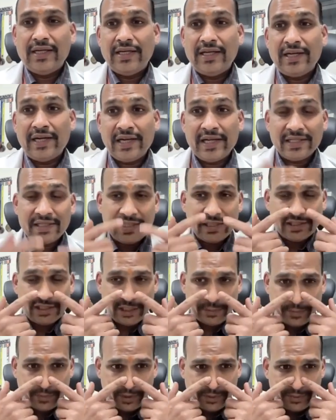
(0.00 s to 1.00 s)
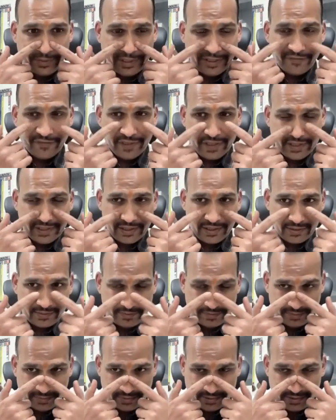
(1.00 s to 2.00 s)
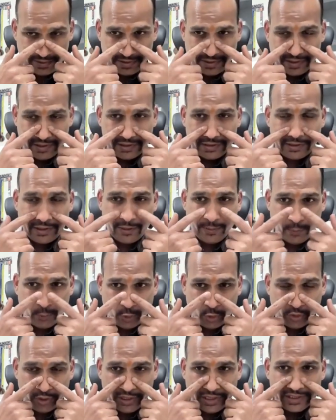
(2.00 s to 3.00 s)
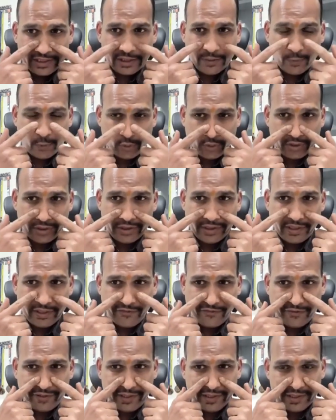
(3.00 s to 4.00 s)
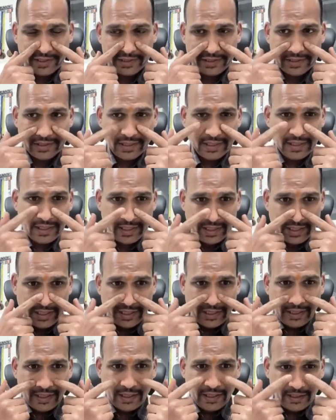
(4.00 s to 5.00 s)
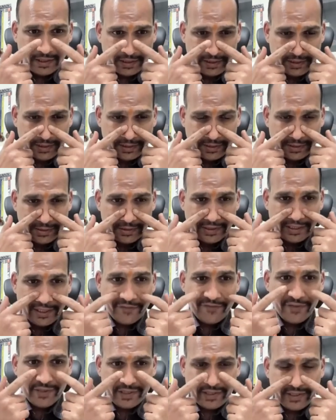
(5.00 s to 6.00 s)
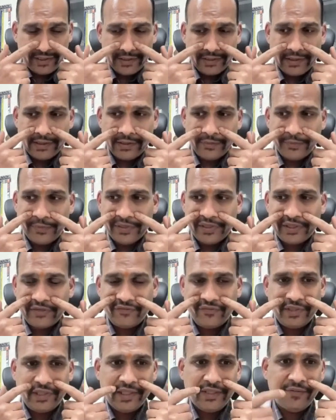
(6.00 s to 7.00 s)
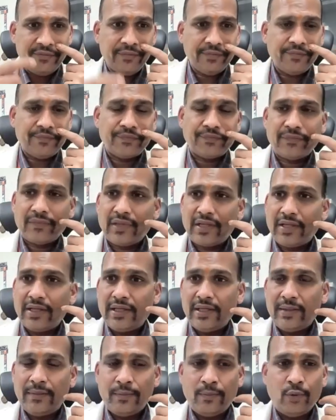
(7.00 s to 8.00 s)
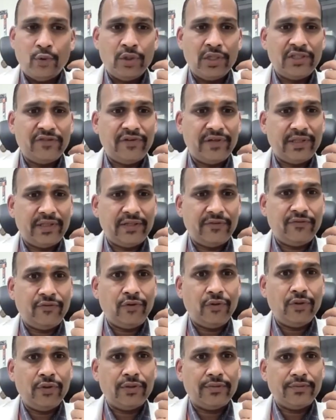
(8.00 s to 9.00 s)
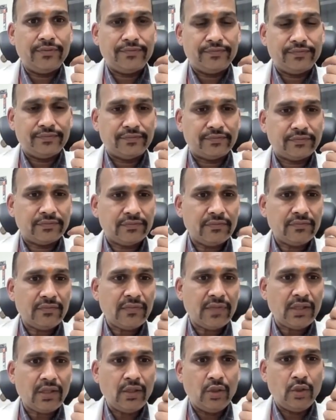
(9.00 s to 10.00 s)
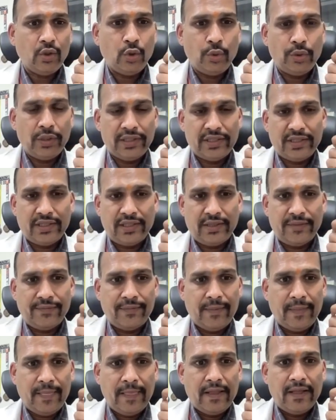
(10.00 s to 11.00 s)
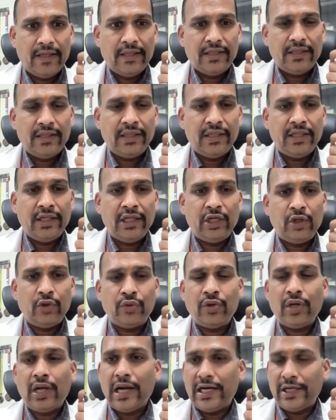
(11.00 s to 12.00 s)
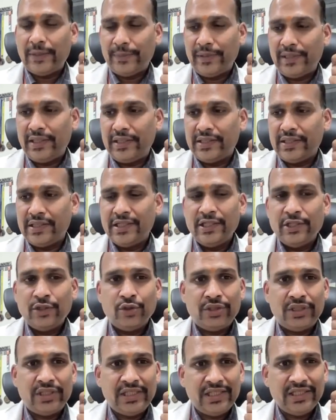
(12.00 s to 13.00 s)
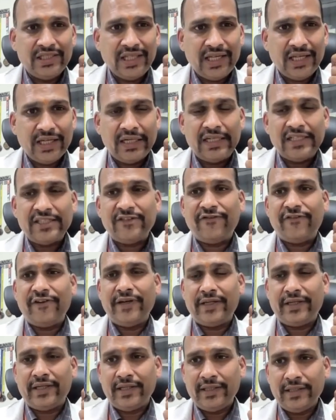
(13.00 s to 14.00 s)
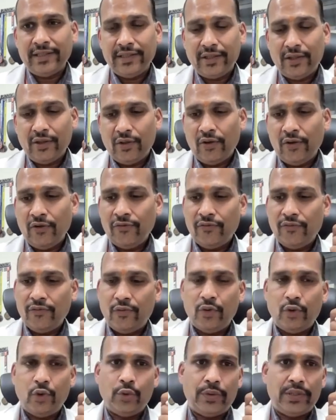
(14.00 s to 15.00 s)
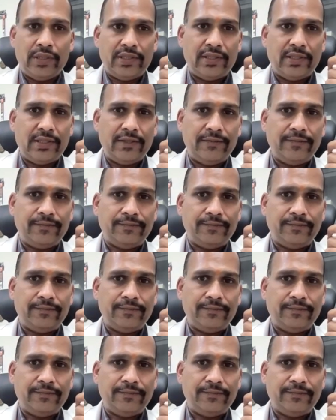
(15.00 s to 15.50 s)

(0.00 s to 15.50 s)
nasal septum deviation. It's not bone, nasal bone. If it is deviated, then patient will have more risk factor for OSA. Then narrowing of hard palate. These are risk factor of OSA.